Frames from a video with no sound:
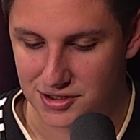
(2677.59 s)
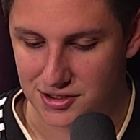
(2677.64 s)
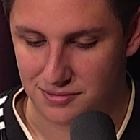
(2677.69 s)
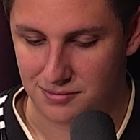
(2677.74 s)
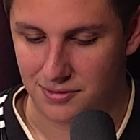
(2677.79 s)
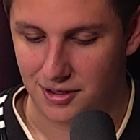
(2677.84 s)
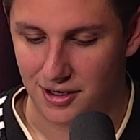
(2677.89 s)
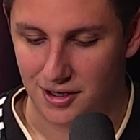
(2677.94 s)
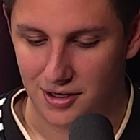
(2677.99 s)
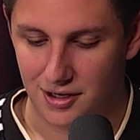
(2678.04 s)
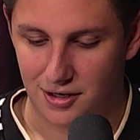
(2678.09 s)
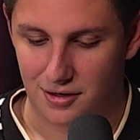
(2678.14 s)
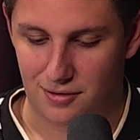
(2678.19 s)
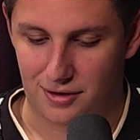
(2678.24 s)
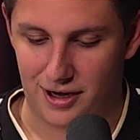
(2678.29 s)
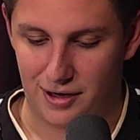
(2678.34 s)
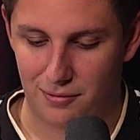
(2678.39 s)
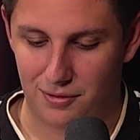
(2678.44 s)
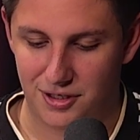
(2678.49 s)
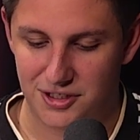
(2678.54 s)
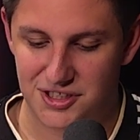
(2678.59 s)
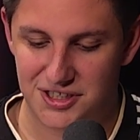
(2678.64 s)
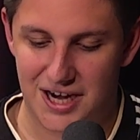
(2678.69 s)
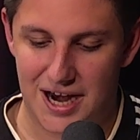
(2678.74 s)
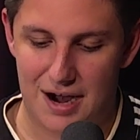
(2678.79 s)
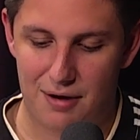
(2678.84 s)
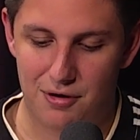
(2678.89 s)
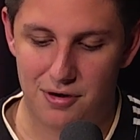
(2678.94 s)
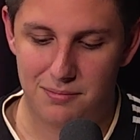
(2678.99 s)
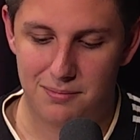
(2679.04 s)
Some great ones.
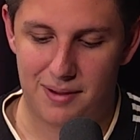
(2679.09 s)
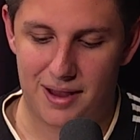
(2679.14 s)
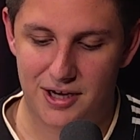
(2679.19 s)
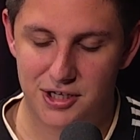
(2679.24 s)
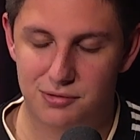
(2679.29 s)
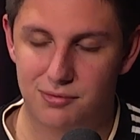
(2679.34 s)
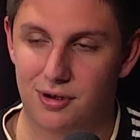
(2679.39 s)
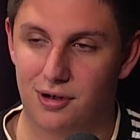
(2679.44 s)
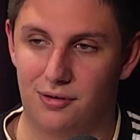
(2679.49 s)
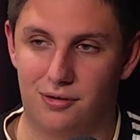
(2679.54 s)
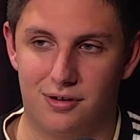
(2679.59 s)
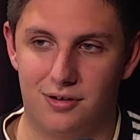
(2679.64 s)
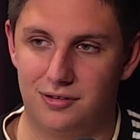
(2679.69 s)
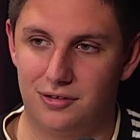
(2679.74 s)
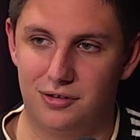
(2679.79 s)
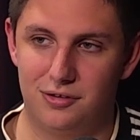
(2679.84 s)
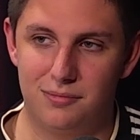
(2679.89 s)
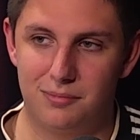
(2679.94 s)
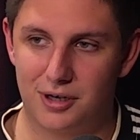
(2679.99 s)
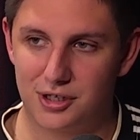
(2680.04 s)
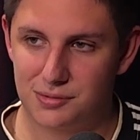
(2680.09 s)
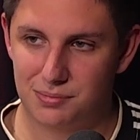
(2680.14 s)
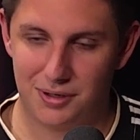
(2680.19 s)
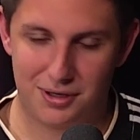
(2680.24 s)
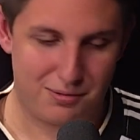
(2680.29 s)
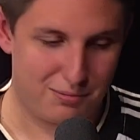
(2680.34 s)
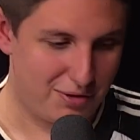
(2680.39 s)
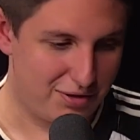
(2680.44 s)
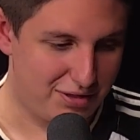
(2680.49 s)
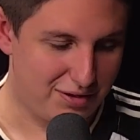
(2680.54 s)
Karen Maxwell, you must
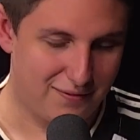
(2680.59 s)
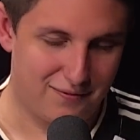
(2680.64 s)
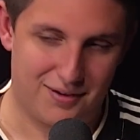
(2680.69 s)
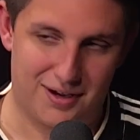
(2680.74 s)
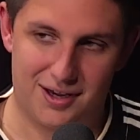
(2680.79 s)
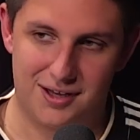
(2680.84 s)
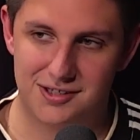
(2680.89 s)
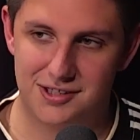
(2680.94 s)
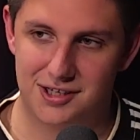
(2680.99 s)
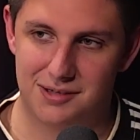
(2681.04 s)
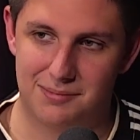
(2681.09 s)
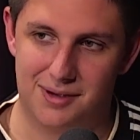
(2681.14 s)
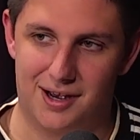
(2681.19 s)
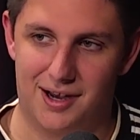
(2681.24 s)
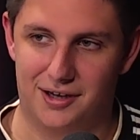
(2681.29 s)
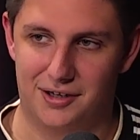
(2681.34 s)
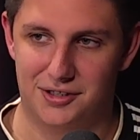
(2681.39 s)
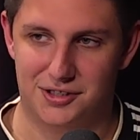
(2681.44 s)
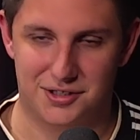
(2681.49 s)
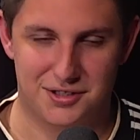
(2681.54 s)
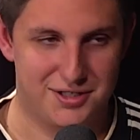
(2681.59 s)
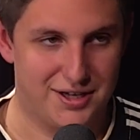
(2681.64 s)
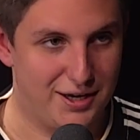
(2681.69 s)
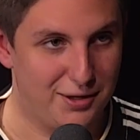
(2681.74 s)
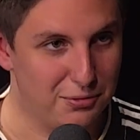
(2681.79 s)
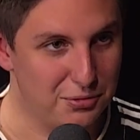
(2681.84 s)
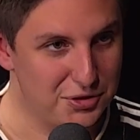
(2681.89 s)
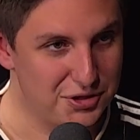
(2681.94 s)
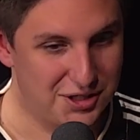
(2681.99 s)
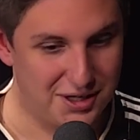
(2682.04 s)
be with the fans here, Marcus, because they
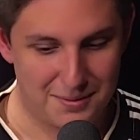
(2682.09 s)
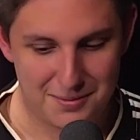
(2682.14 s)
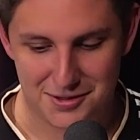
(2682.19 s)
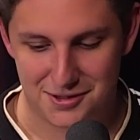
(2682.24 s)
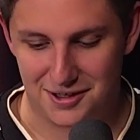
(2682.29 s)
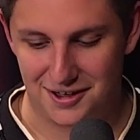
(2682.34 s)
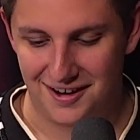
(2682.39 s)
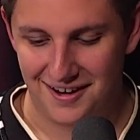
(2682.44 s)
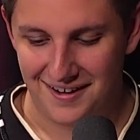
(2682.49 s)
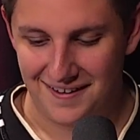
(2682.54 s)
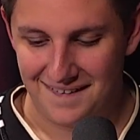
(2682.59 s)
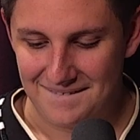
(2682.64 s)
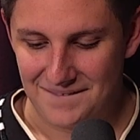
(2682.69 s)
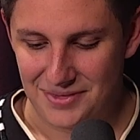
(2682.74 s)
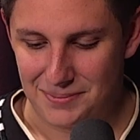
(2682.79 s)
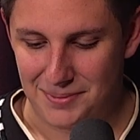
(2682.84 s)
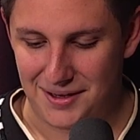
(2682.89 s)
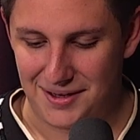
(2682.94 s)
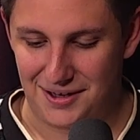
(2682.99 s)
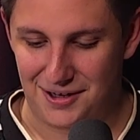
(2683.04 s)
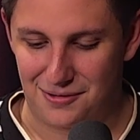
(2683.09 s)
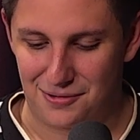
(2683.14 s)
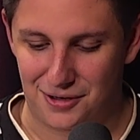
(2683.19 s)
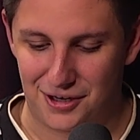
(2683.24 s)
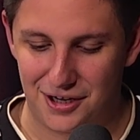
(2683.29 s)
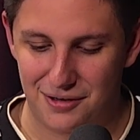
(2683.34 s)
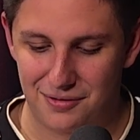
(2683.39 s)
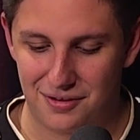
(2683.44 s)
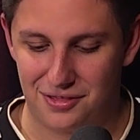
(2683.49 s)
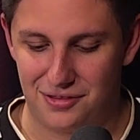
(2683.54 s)
all seem to be
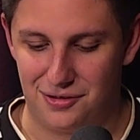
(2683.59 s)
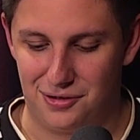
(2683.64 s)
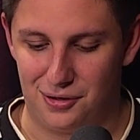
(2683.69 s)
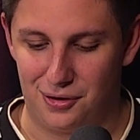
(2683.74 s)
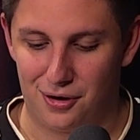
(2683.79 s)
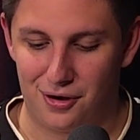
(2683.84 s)
agreeing with you.